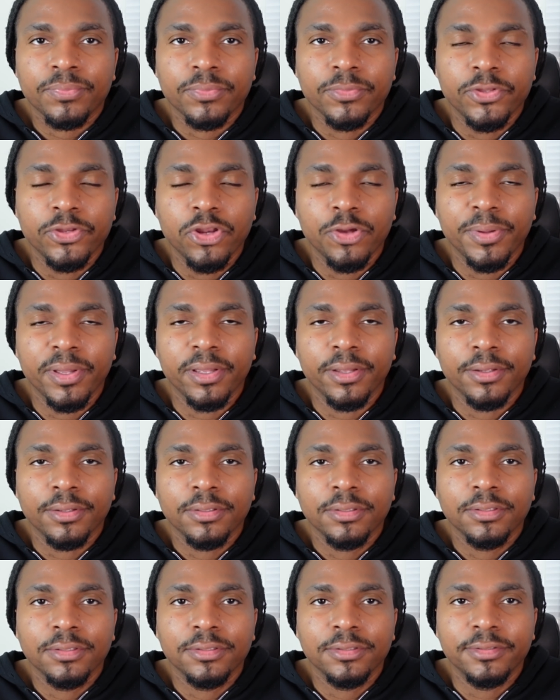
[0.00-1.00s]
You know what I mean?
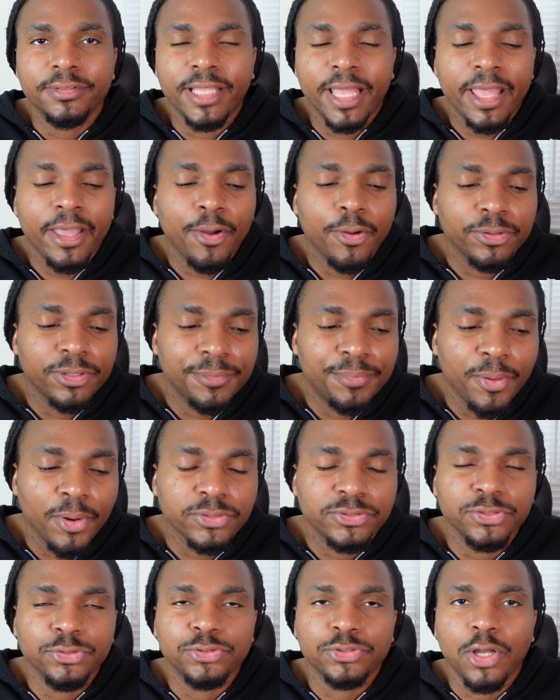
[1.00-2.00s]
they are the
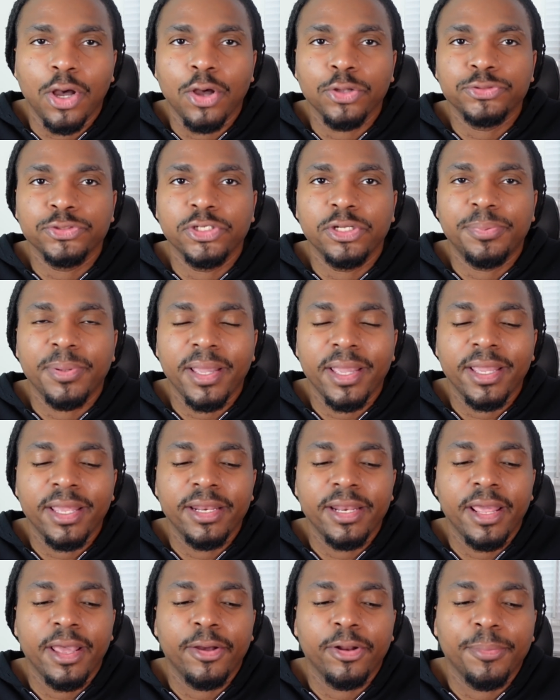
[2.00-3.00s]
person who's causing you the pain
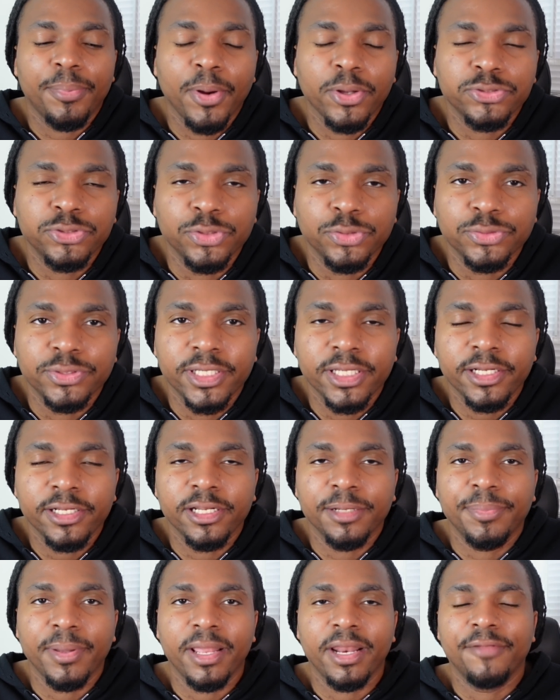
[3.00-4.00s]
and they are the person who's healing
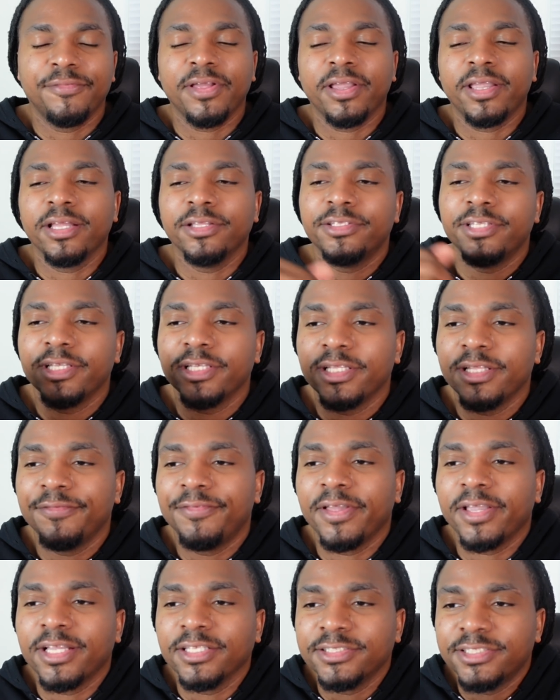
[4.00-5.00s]
the pain. If they, if
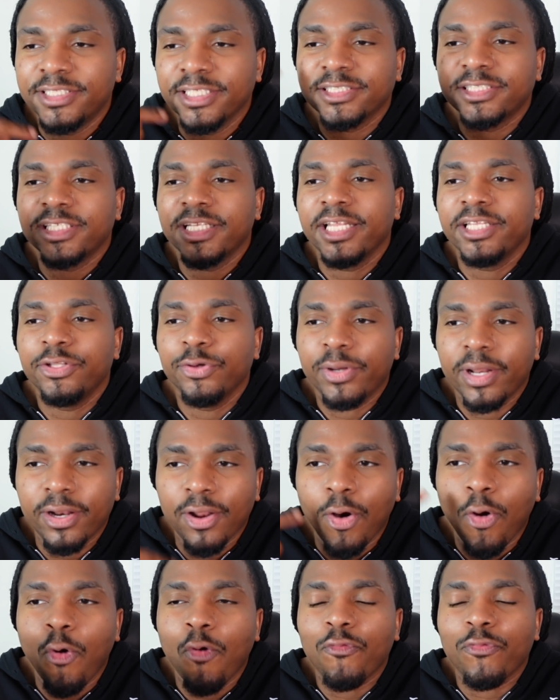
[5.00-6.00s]
they consistently do that
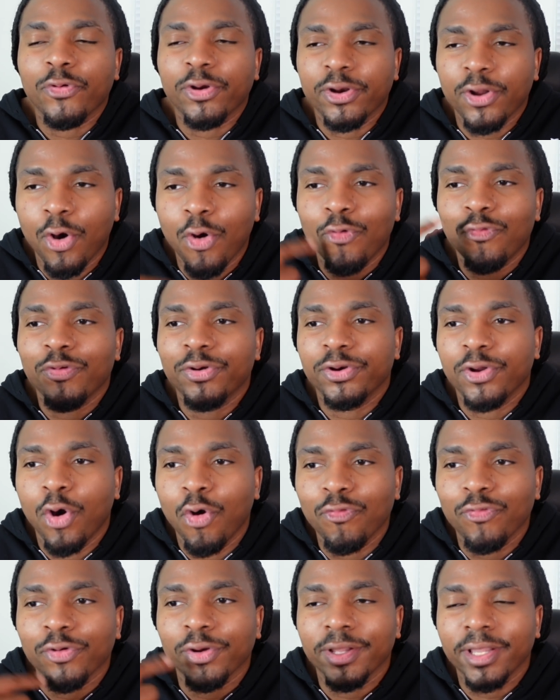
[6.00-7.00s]
over and over and
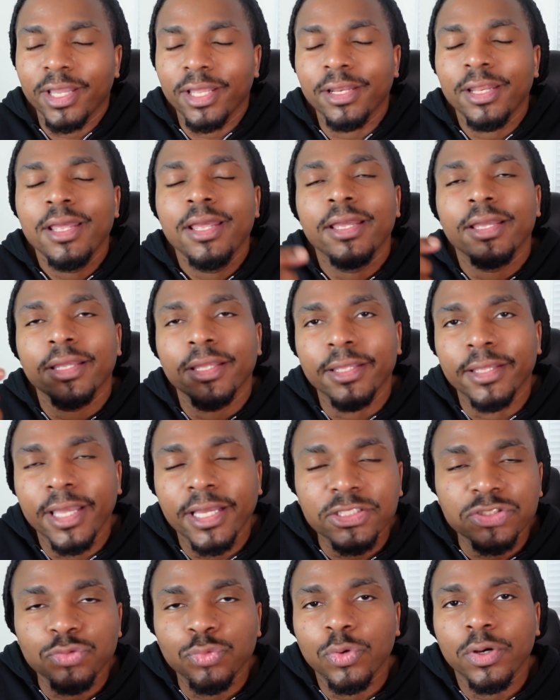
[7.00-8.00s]
over again,
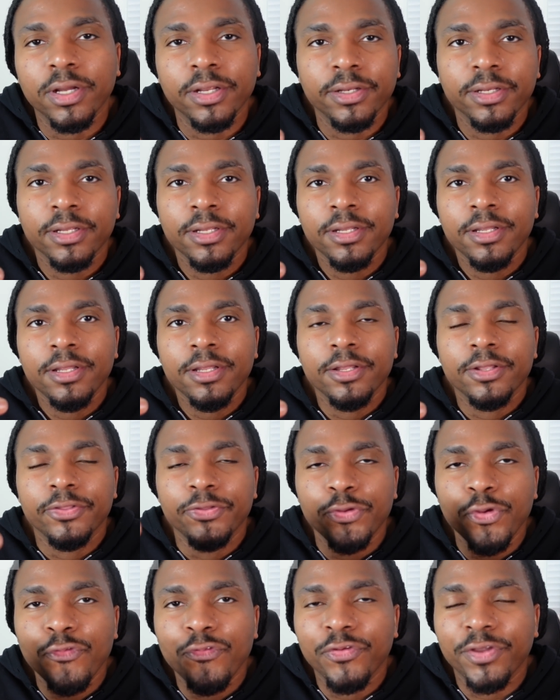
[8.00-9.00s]
guess what?
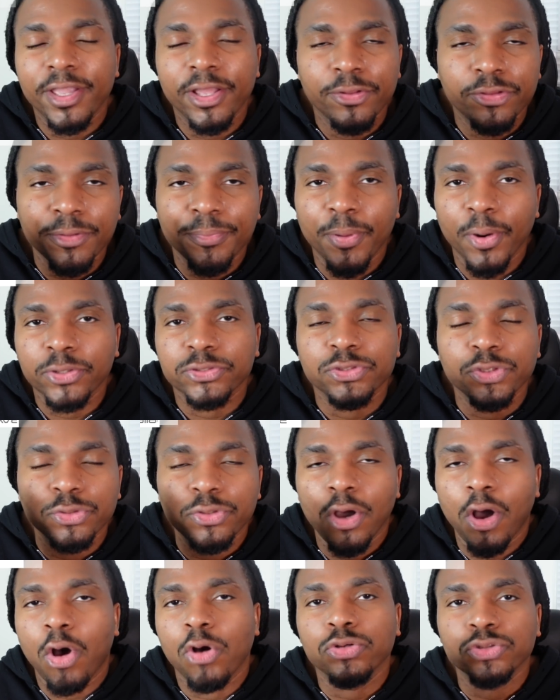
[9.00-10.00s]
You forget the person who
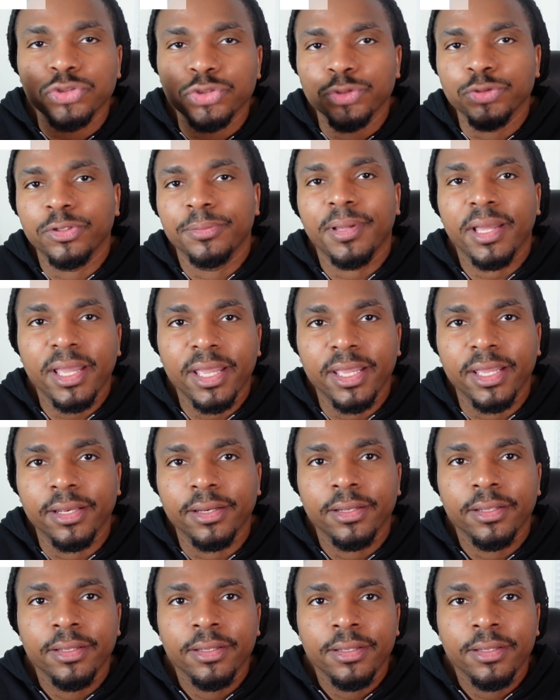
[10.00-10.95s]
caused you the pain.